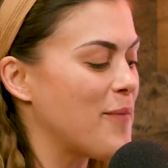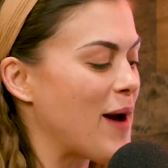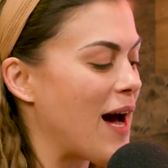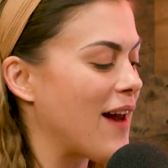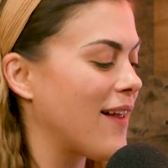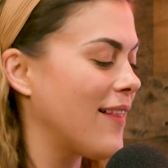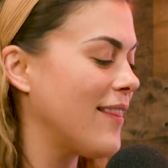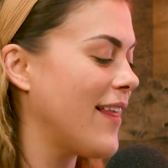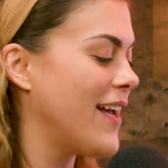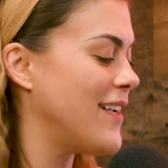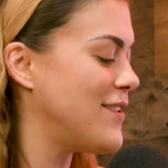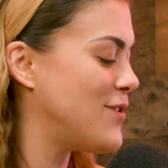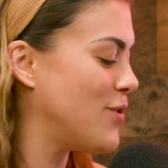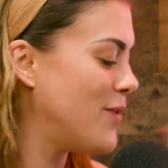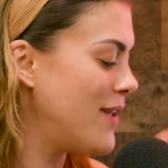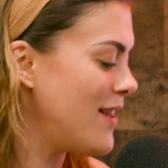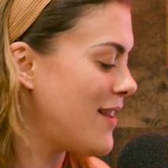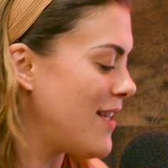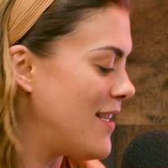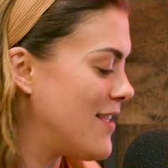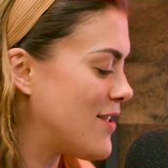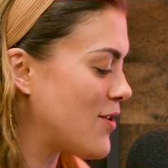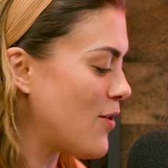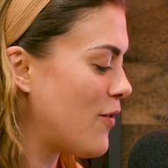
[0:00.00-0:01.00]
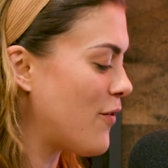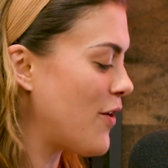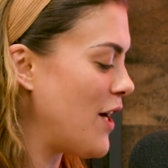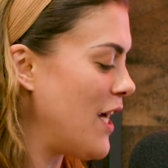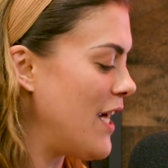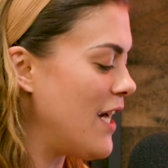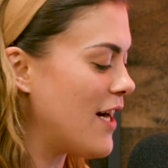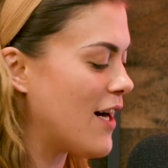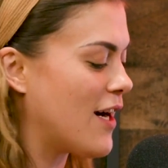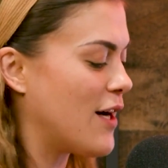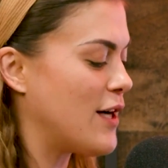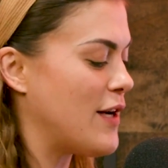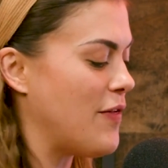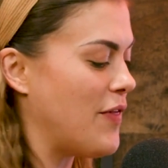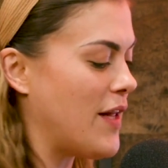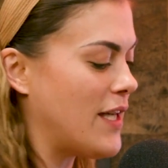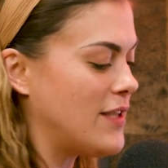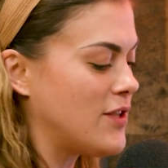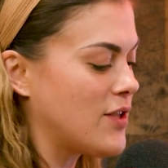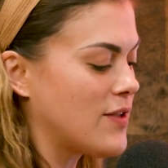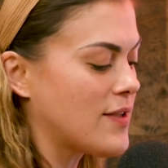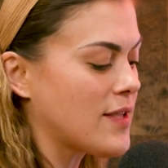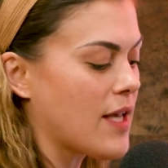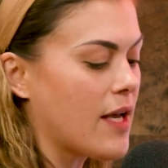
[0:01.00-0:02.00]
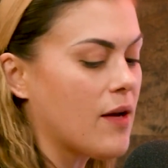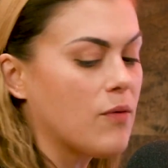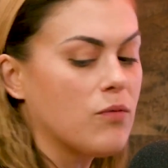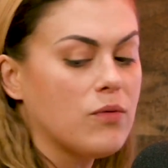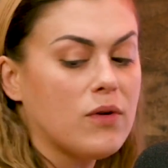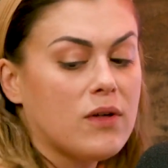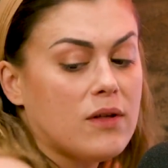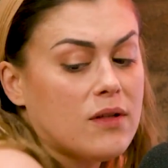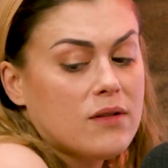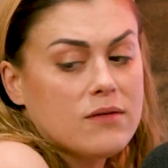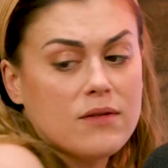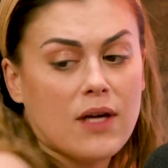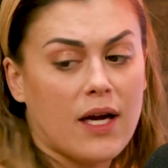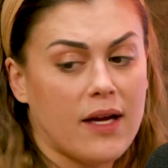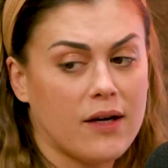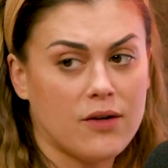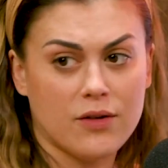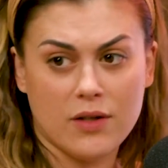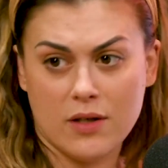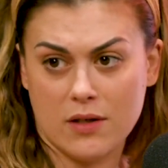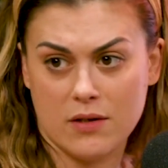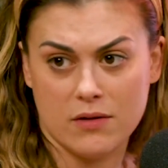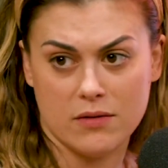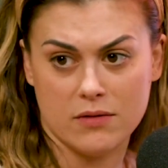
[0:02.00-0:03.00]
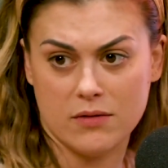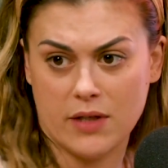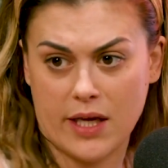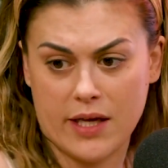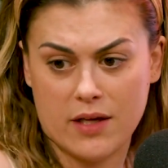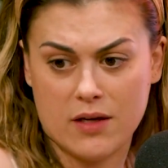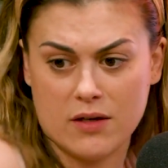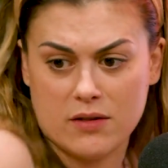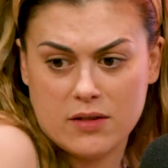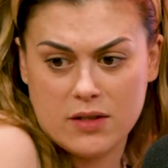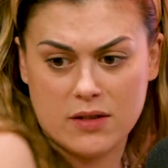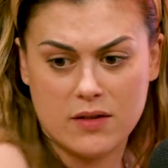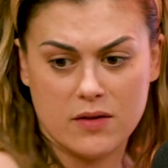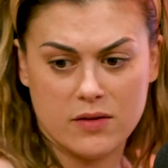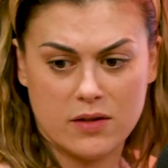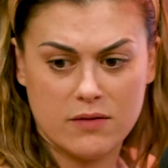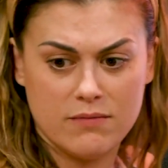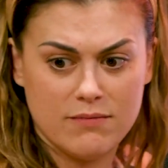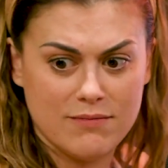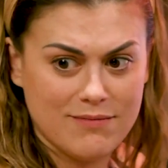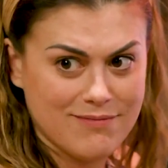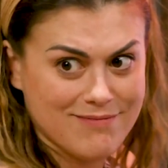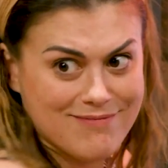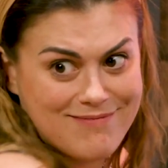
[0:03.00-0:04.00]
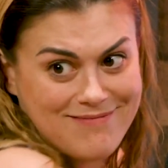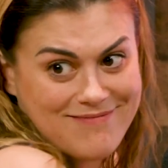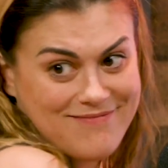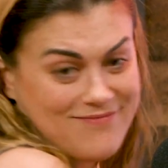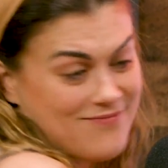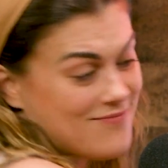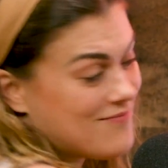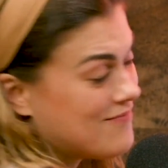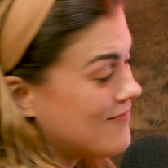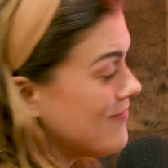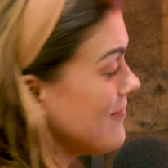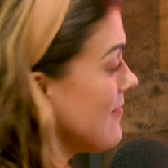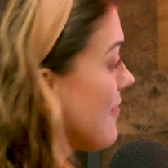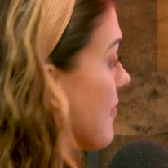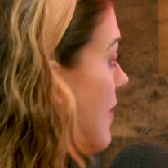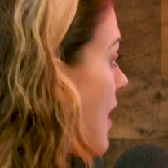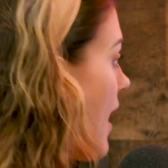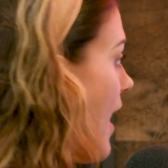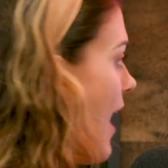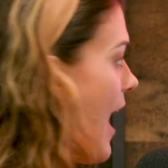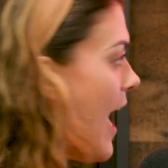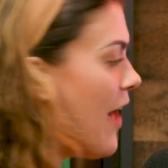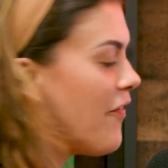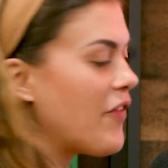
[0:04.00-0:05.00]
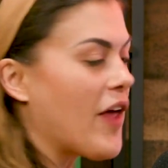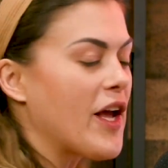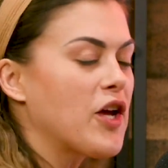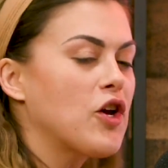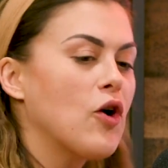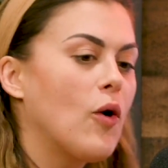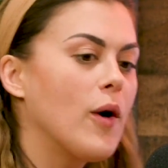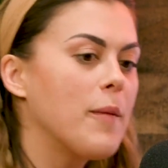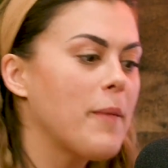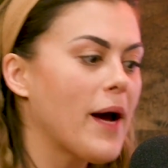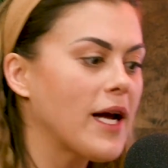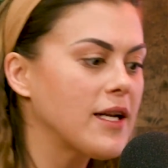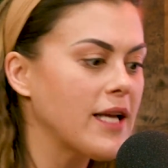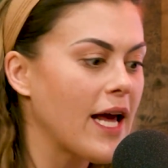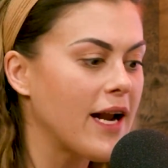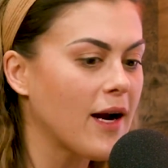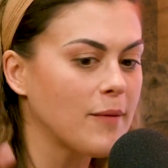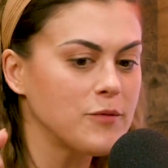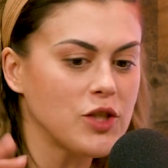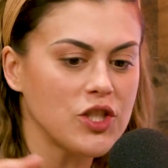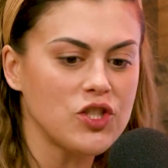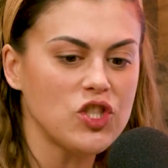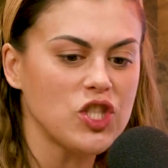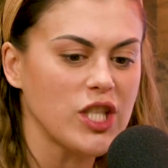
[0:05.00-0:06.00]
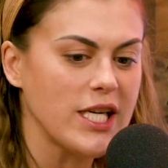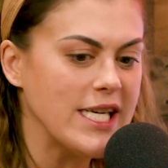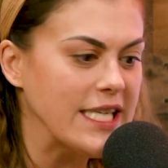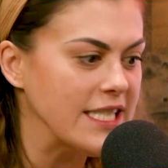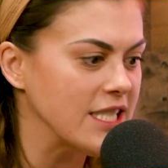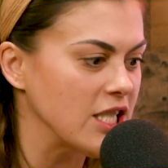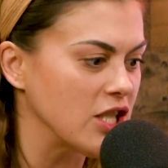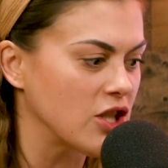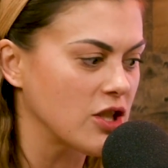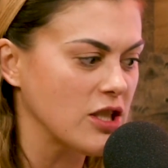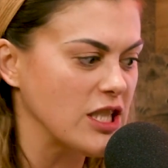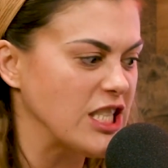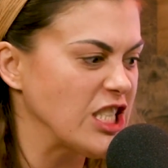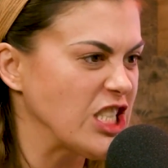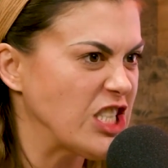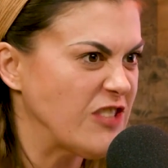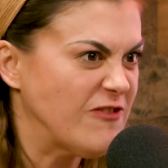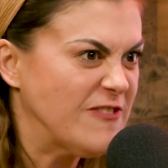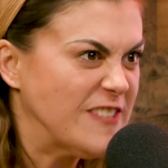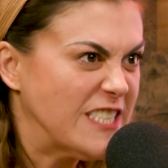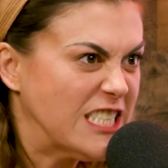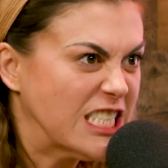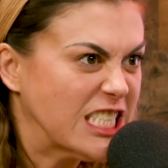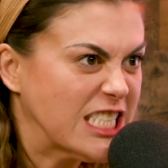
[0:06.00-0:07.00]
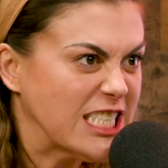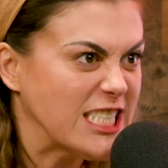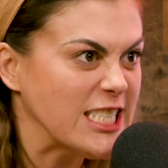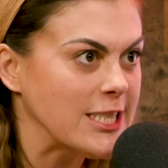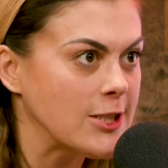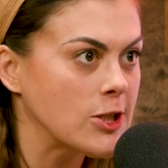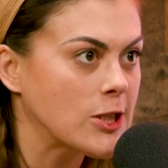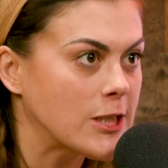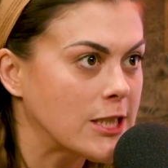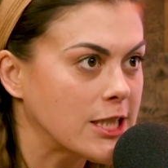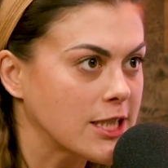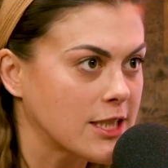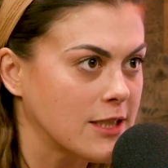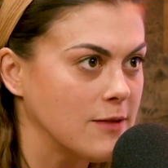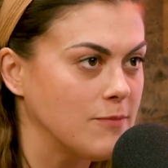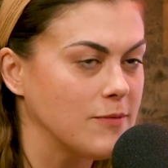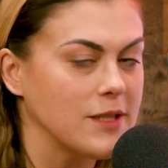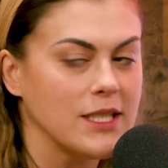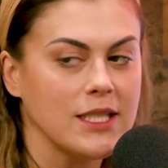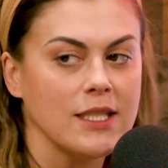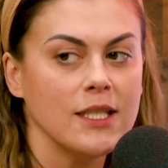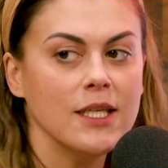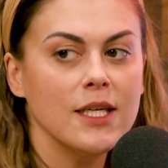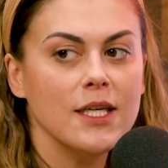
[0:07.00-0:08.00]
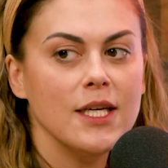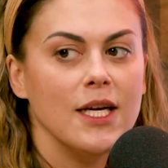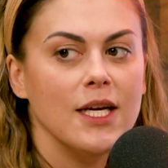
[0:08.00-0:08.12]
about it, like doing things over here and then just like, well, I don't know, like you're just, and like going back, and I'm just chasing her, like fucking talk to me.